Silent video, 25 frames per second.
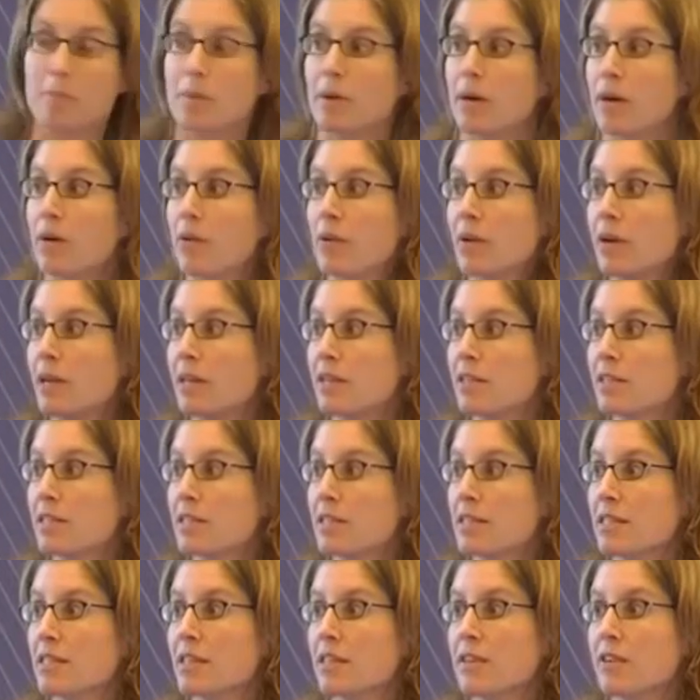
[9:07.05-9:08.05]
earlier
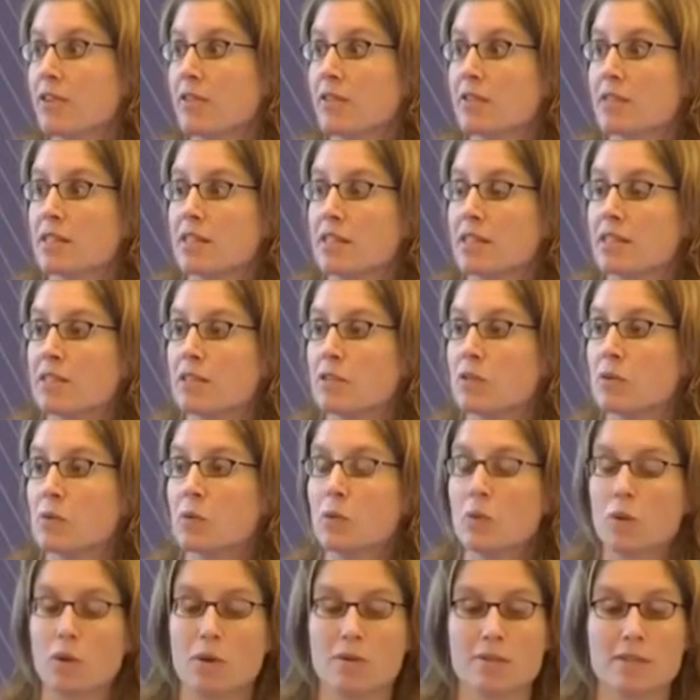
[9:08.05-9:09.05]
this year on
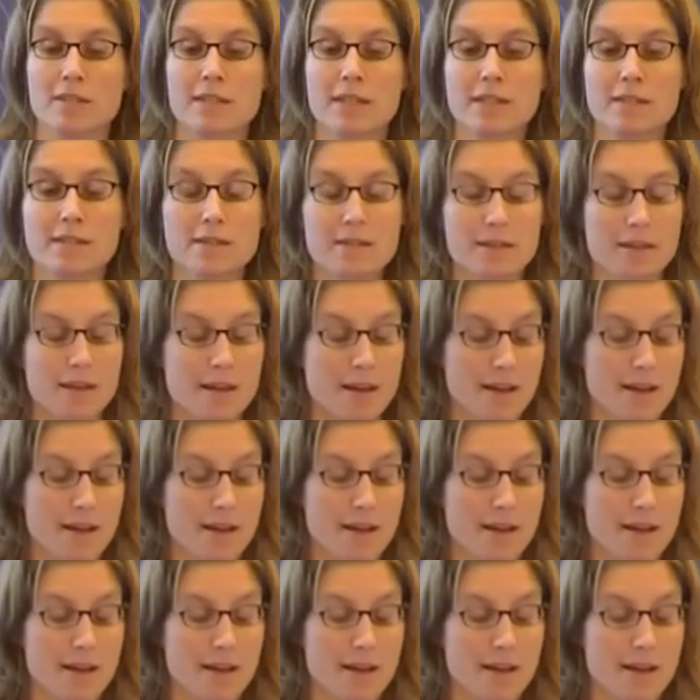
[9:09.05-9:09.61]
Sense2 content,